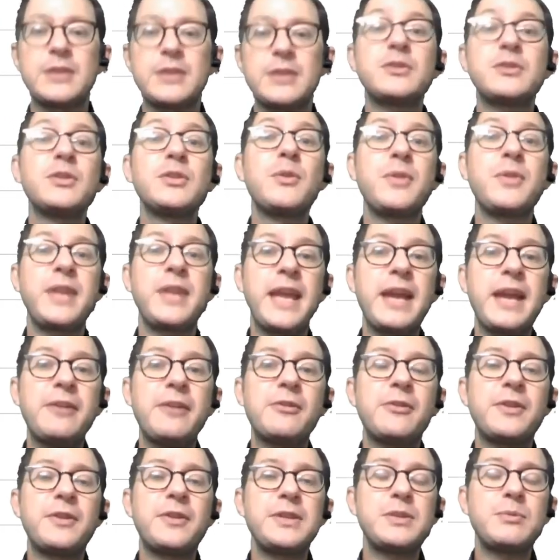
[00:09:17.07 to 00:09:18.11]
so the
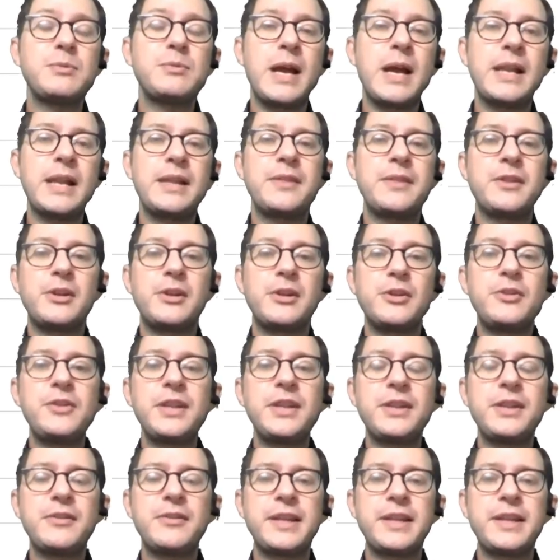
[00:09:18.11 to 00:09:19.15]
error is 1 and the
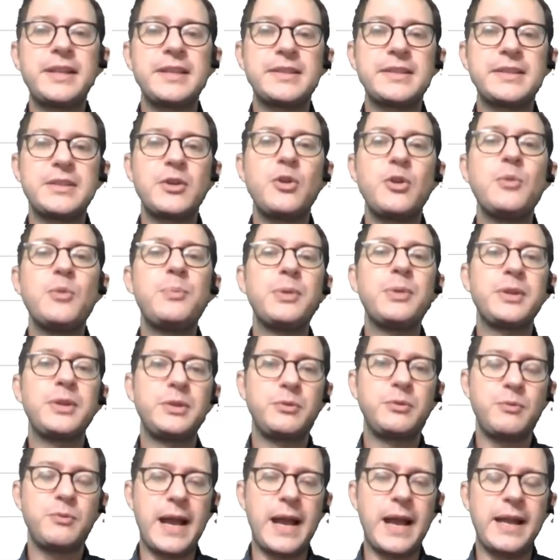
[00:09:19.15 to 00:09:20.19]
learning rate is
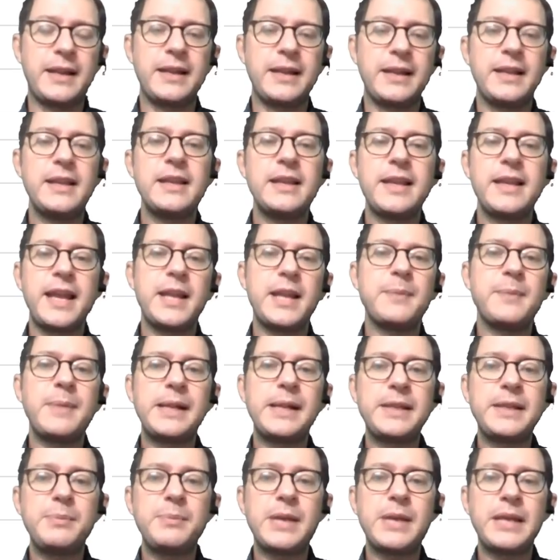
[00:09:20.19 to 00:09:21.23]
0.1 and
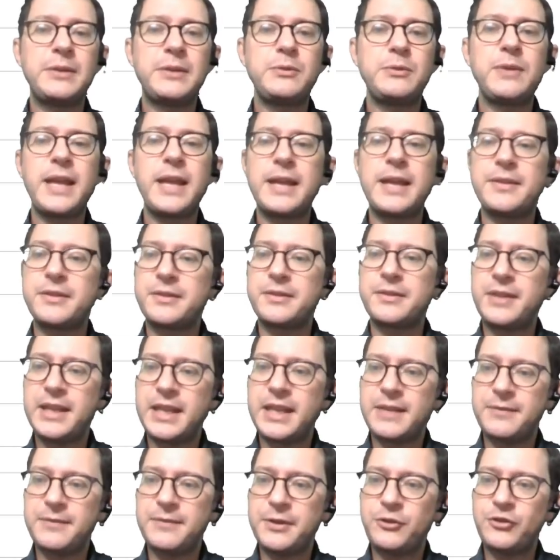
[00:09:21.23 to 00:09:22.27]
multiplied together they
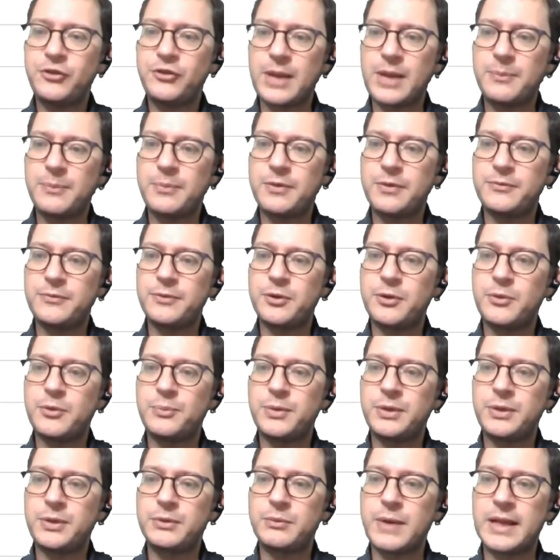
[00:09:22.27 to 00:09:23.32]
give a jump of
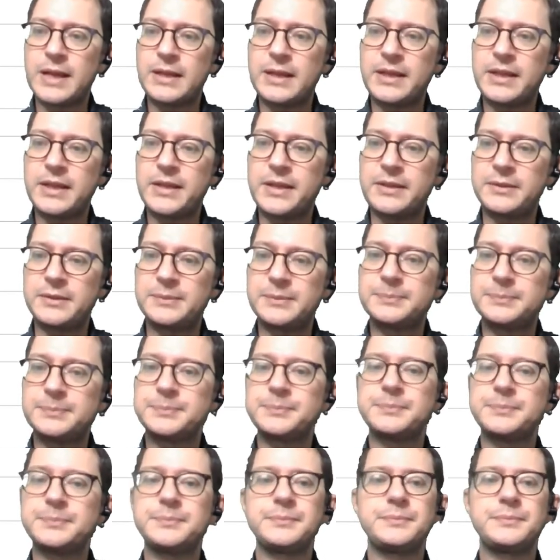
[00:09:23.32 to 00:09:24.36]
0.1 here.
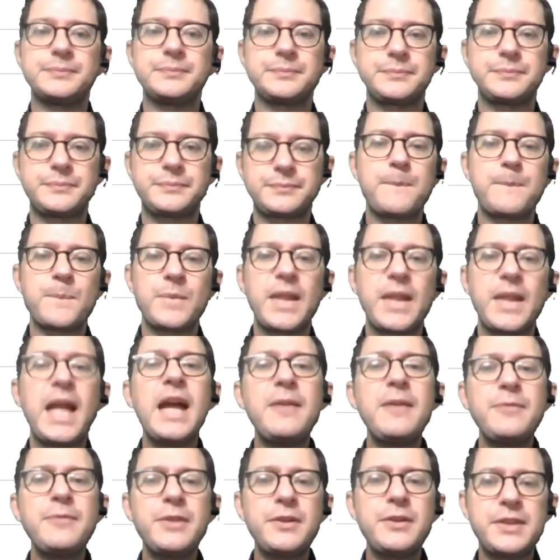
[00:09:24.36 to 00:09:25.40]

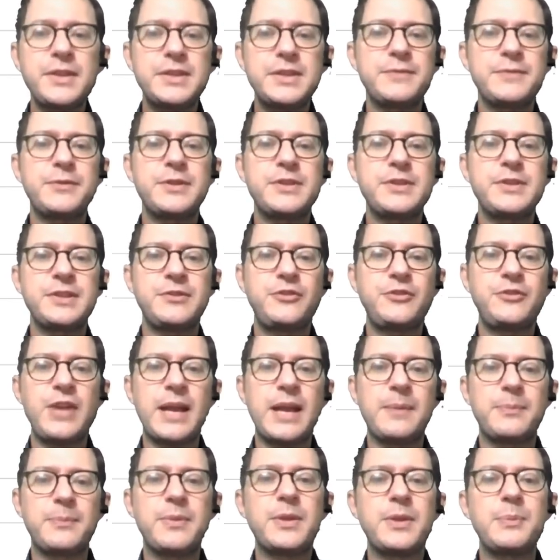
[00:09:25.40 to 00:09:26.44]
After this first
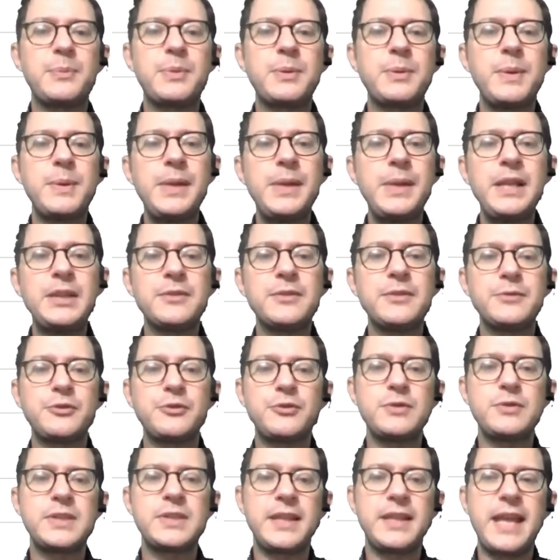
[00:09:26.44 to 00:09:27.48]
jump, the probability of
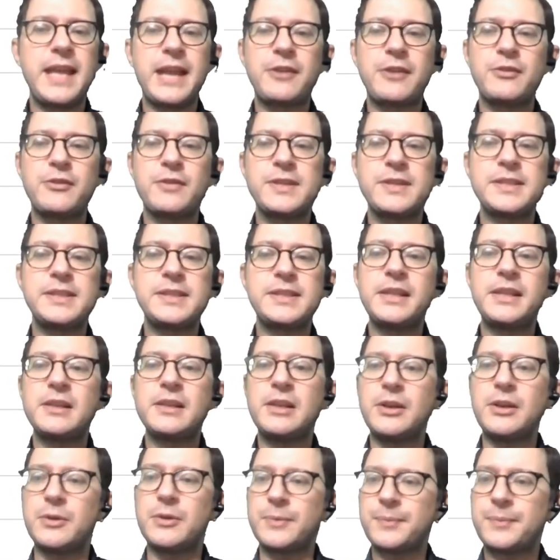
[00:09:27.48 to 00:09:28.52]
choosing the action is still
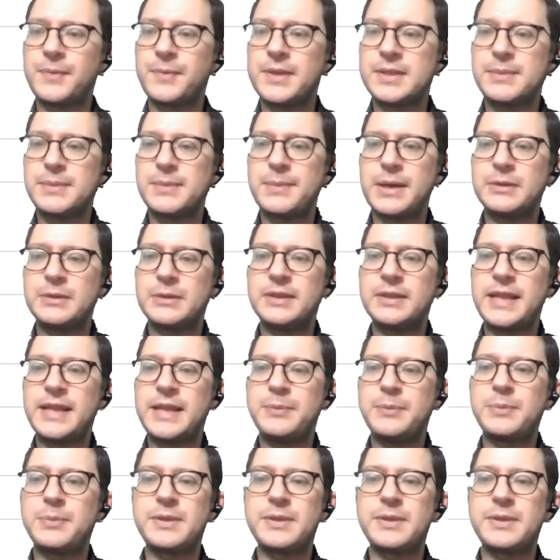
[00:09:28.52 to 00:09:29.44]
low, it's about 10%,